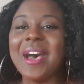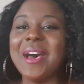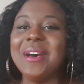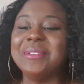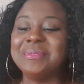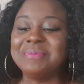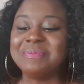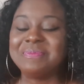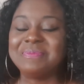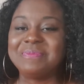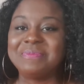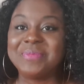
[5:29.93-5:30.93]

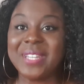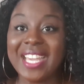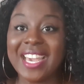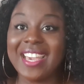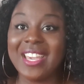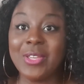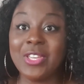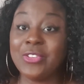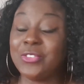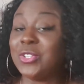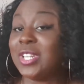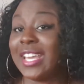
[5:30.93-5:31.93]
But yeah,
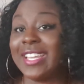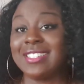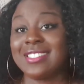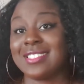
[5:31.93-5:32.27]
if you like,